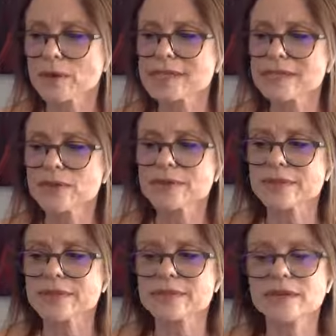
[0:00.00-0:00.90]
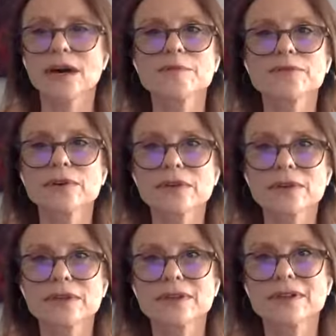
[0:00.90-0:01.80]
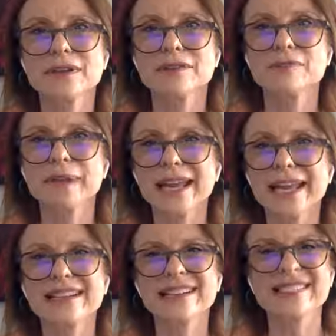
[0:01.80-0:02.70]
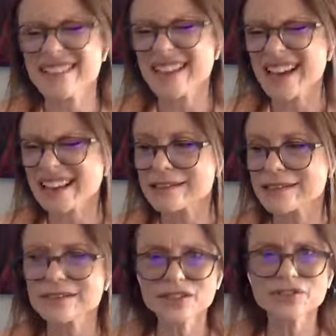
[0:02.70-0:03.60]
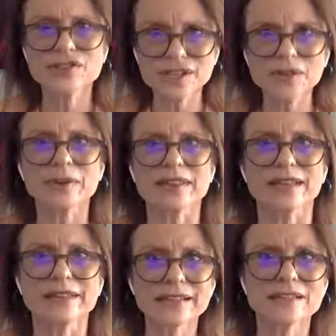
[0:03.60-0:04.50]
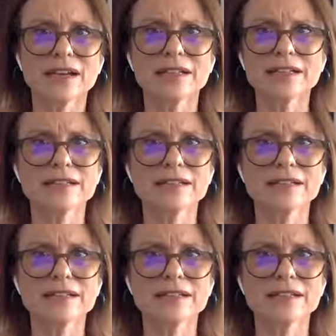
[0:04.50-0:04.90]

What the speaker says: that we sit with the discomfort of pain and sadness, and you sit with it. That's